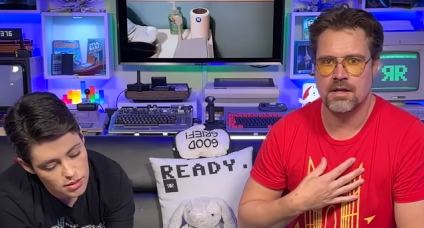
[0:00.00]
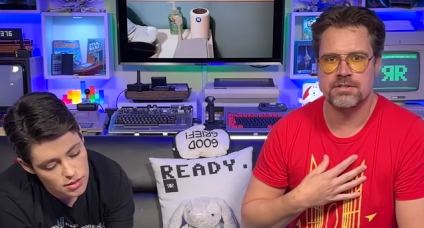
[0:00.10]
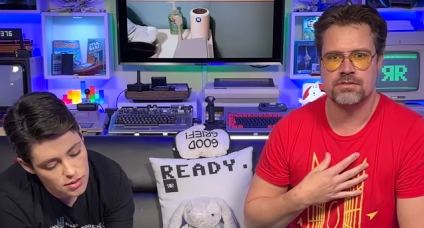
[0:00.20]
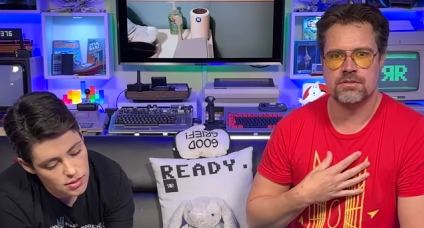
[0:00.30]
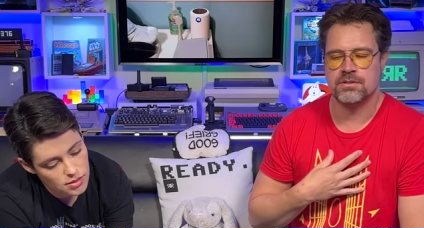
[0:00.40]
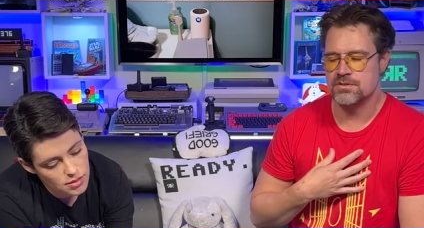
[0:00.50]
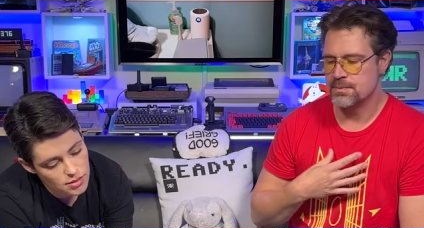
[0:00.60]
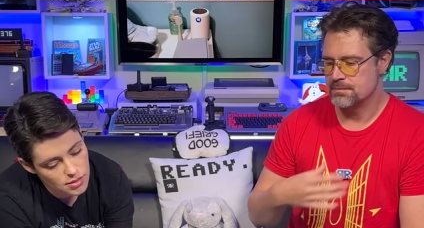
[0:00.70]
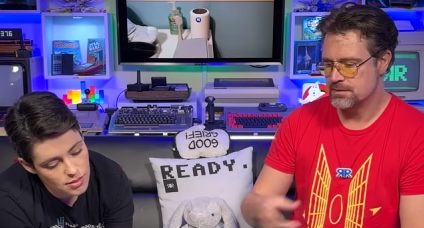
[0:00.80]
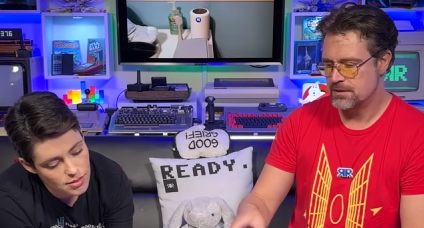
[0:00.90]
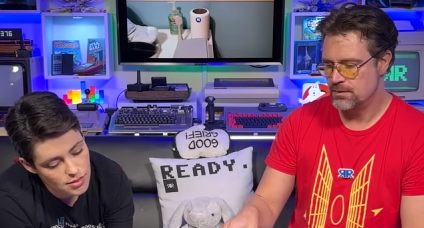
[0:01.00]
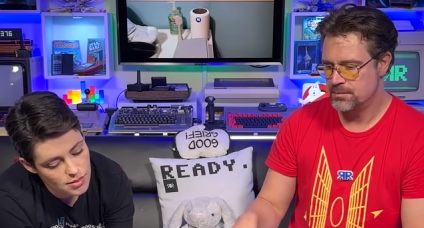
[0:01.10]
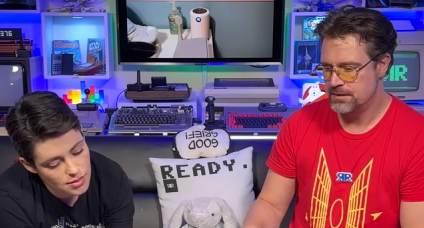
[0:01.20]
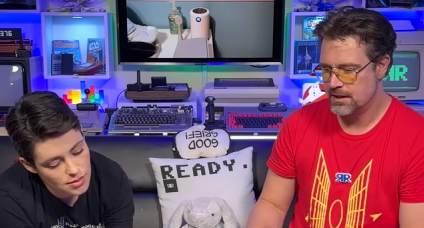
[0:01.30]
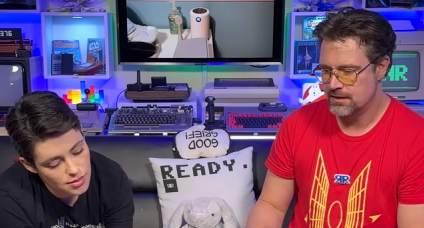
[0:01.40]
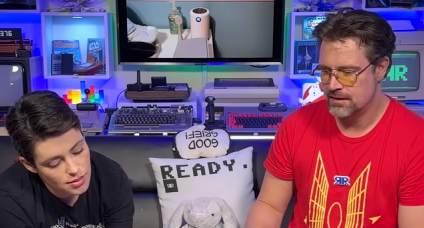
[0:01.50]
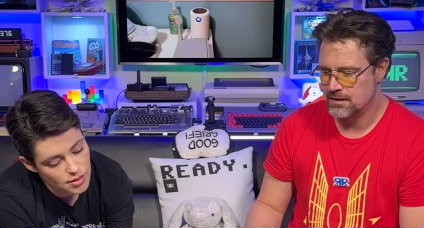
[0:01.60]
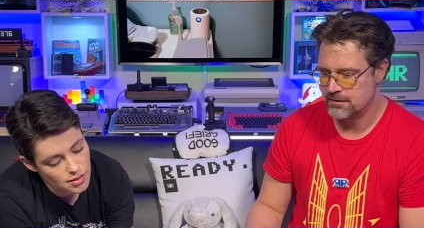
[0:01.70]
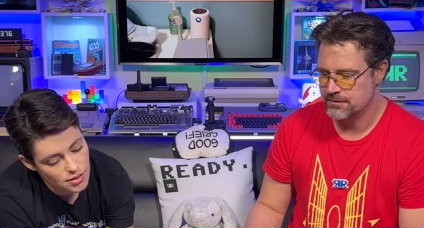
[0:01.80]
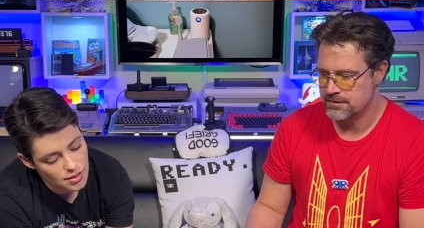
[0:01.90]
Speaker 1: I just got goosebumps. Can you open that? I
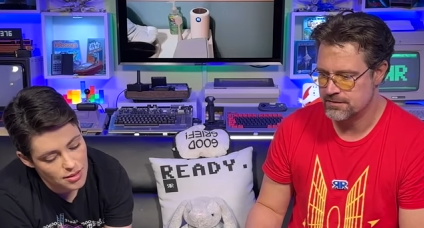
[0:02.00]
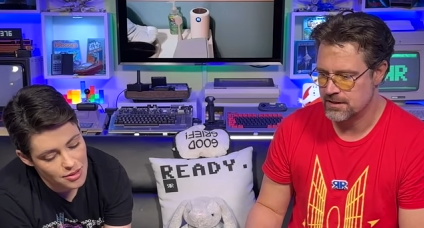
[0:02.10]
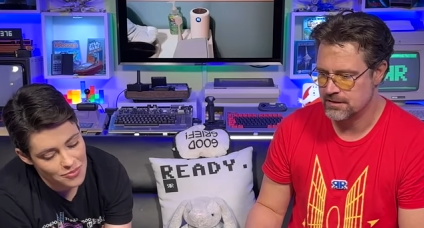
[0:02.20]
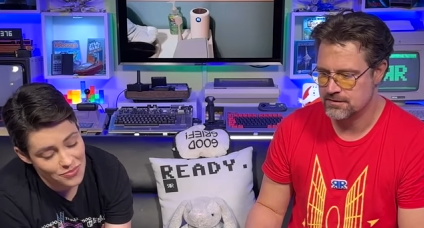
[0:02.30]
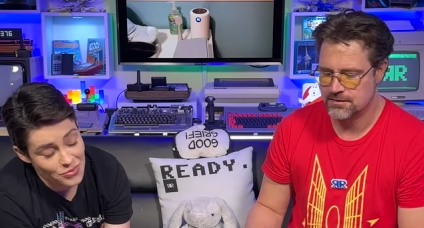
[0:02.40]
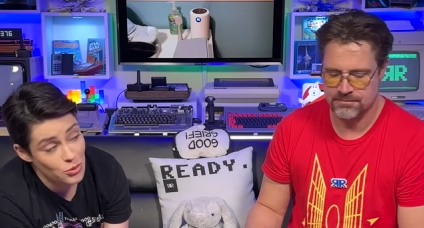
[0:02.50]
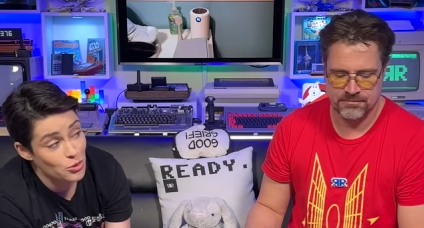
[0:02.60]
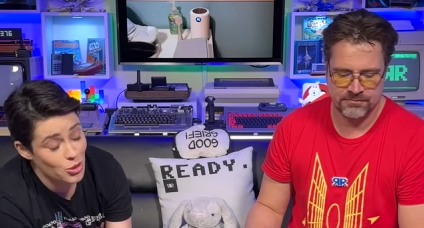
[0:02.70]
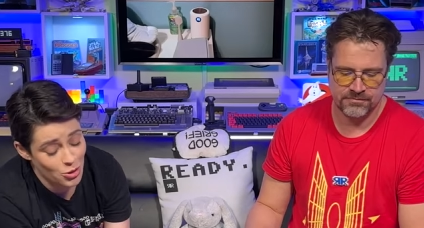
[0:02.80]
love those things. You do.